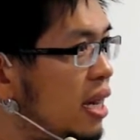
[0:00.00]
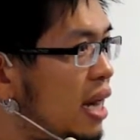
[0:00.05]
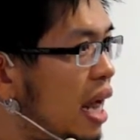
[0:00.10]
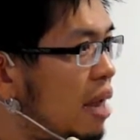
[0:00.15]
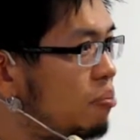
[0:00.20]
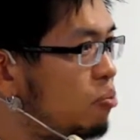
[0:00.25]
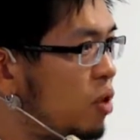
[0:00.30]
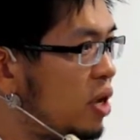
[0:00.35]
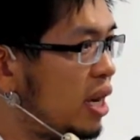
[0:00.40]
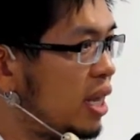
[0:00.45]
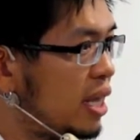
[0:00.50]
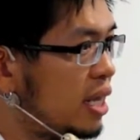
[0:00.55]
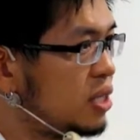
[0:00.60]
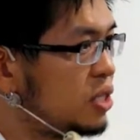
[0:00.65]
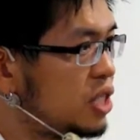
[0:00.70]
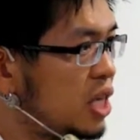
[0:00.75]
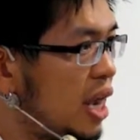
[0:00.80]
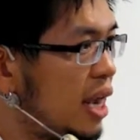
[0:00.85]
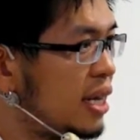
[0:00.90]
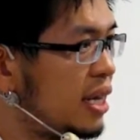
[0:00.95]
and operating
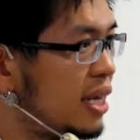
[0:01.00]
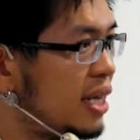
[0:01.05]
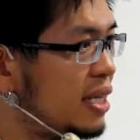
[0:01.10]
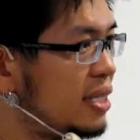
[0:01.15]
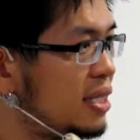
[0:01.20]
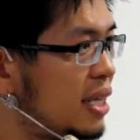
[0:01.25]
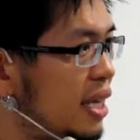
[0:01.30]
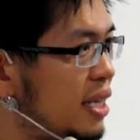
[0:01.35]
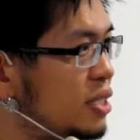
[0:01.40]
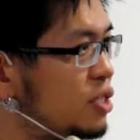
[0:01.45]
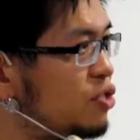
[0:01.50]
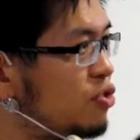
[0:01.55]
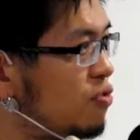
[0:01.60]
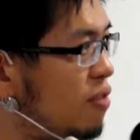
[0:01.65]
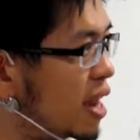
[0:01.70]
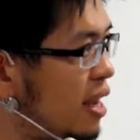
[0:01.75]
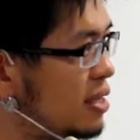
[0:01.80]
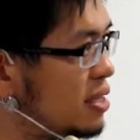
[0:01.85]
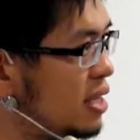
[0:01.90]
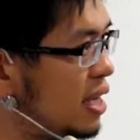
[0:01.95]
in Chinese and
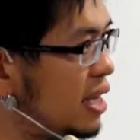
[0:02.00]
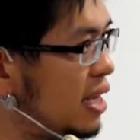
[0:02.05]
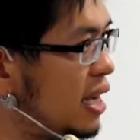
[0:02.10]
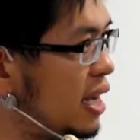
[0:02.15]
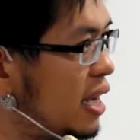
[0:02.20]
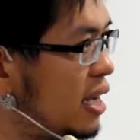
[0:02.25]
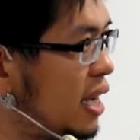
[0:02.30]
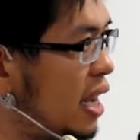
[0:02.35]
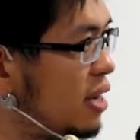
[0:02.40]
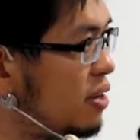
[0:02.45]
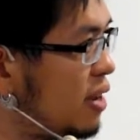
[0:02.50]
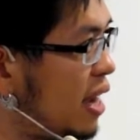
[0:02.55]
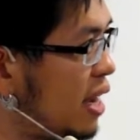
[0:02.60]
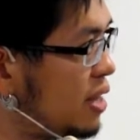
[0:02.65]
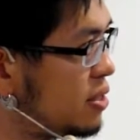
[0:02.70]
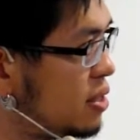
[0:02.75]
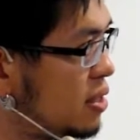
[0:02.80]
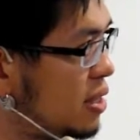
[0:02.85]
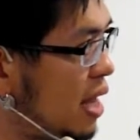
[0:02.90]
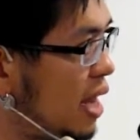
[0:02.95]
translating and
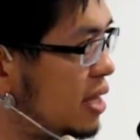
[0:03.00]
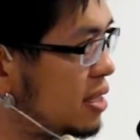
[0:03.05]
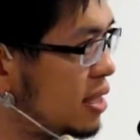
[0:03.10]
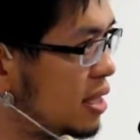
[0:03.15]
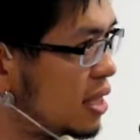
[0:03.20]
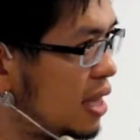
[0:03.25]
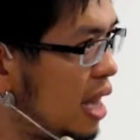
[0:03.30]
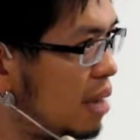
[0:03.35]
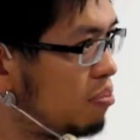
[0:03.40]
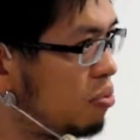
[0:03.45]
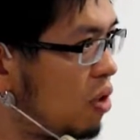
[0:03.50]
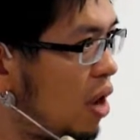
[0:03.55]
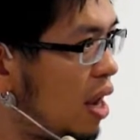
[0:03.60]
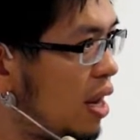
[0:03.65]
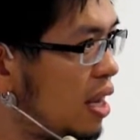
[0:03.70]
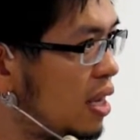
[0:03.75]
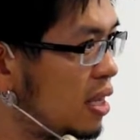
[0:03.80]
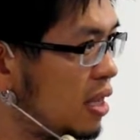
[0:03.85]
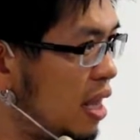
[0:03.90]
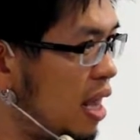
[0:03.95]
internationalizing that
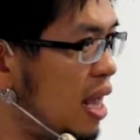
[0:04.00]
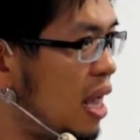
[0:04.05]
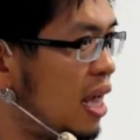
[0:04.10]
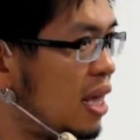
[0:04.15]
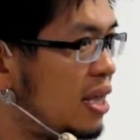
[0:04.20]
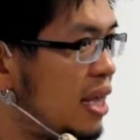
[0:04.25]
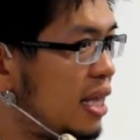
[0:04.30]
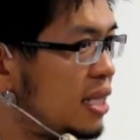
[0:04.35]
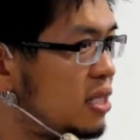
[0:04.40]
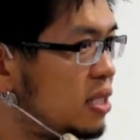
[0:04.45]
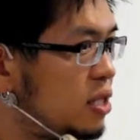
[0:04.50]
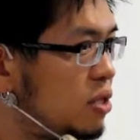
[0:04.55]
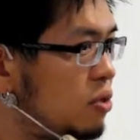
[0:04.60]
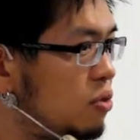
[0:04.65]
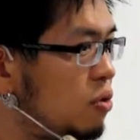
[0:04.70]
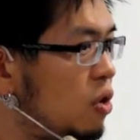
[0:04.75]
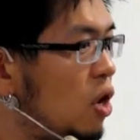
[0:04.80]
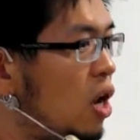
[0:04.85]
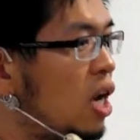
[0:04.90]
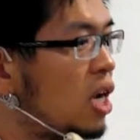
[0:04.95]
product than
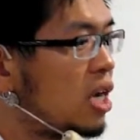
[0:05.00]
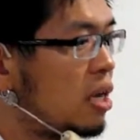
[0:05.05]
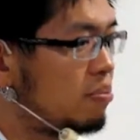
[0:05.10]
to